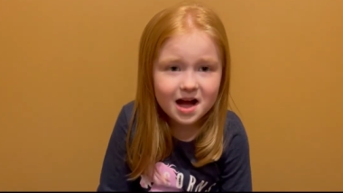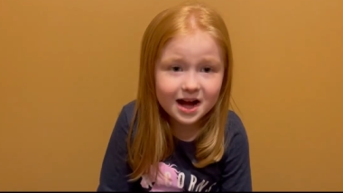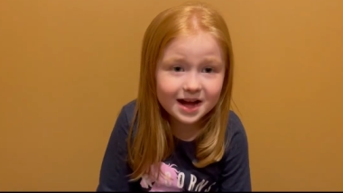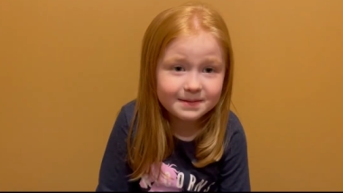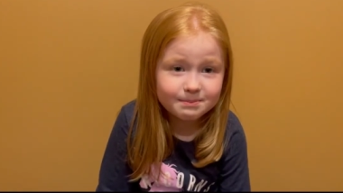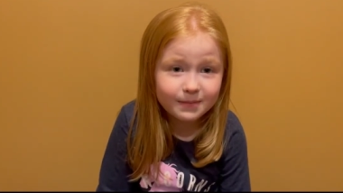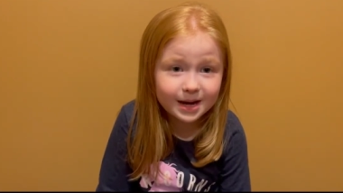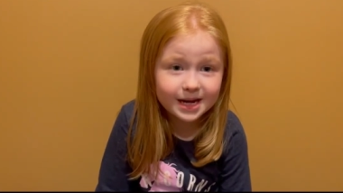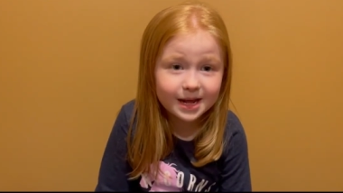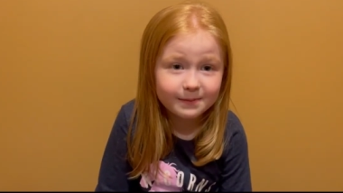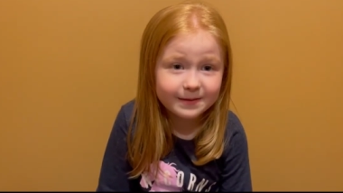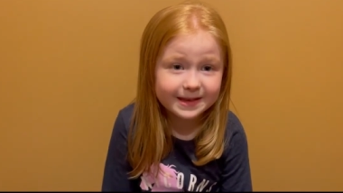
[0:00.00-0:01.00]
Hi, my
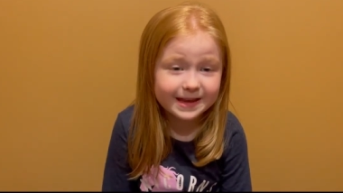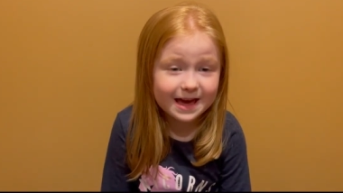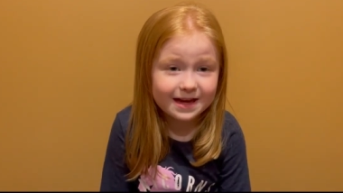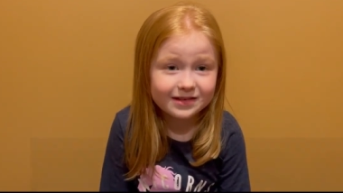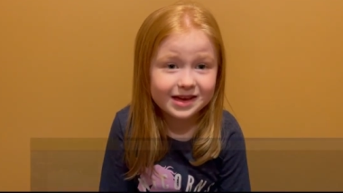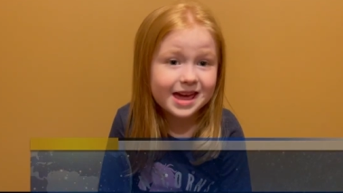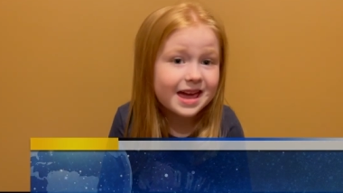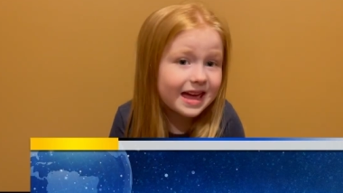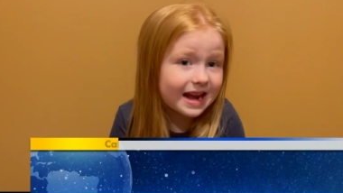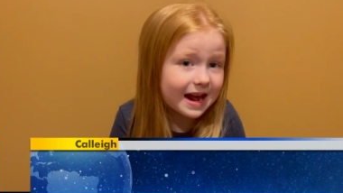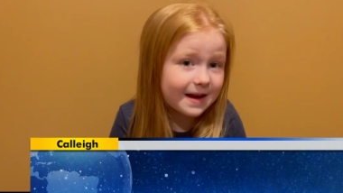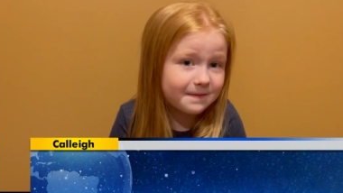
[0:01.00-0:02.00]
name is Kelly,
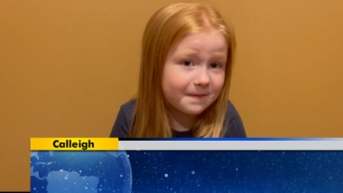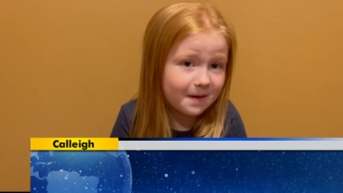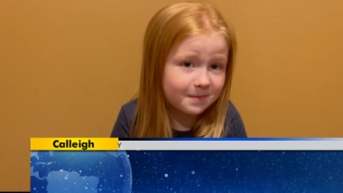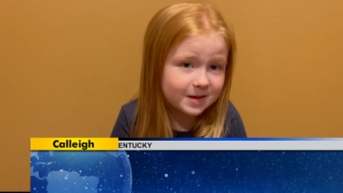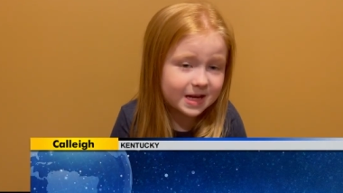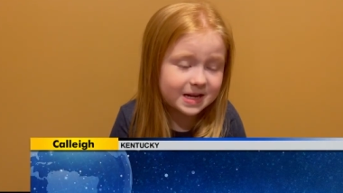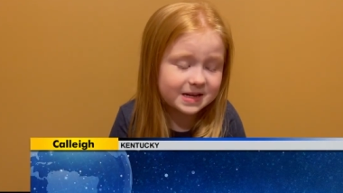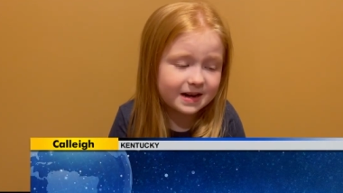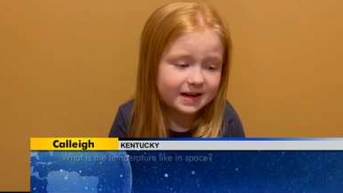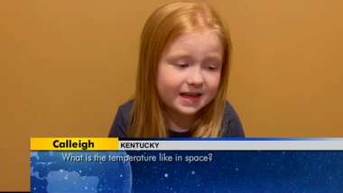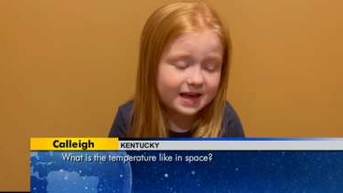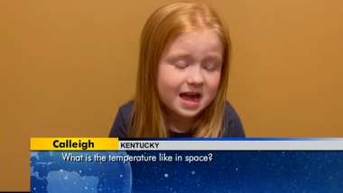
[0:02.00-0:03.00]
and I'm from
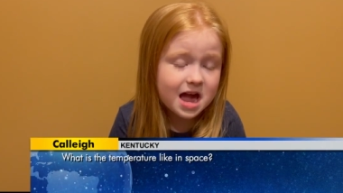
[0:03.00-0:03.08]
Kentucky.